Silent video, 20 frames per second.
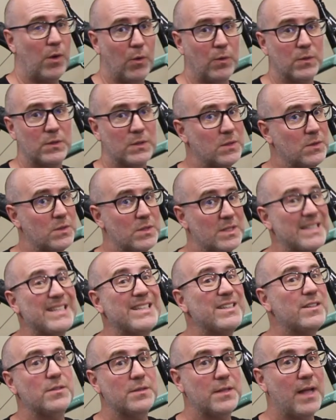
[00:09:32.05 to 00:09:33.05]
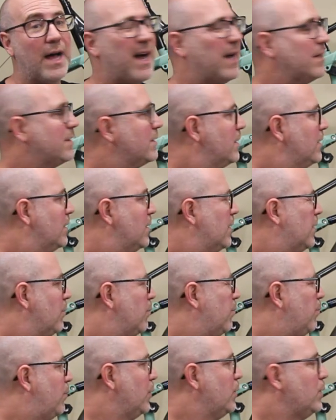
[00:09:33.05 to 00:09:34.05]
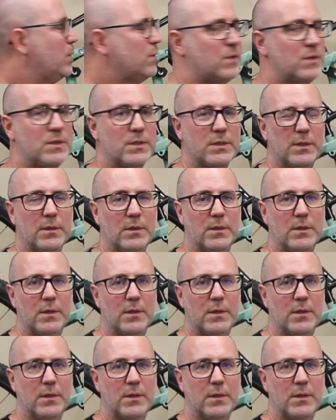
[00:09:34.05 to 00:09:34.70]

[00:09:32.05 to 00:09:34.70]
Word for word: also still not boost,